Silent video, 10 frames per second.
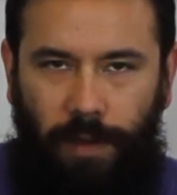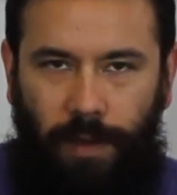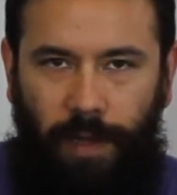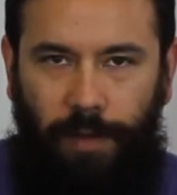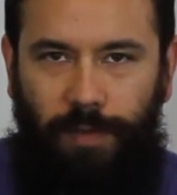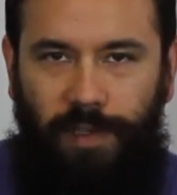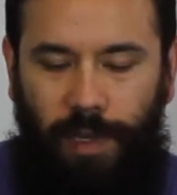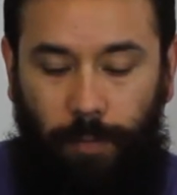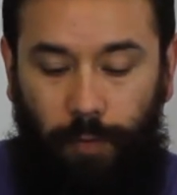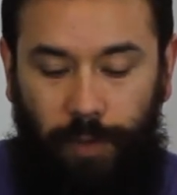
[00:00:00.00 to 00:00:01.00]
I have to say
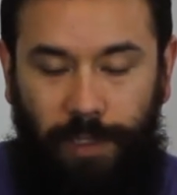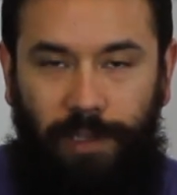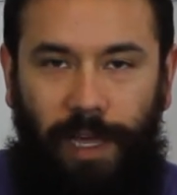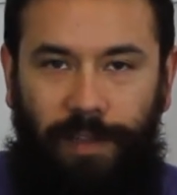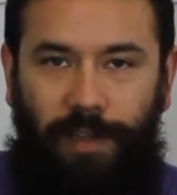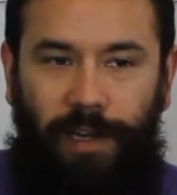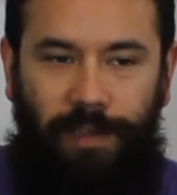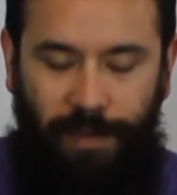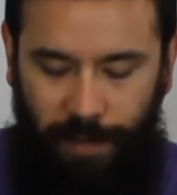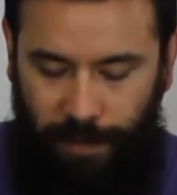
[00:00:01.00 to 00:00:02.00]
I'm really glad that I
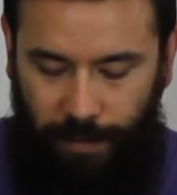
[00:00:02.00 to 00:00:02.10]
did.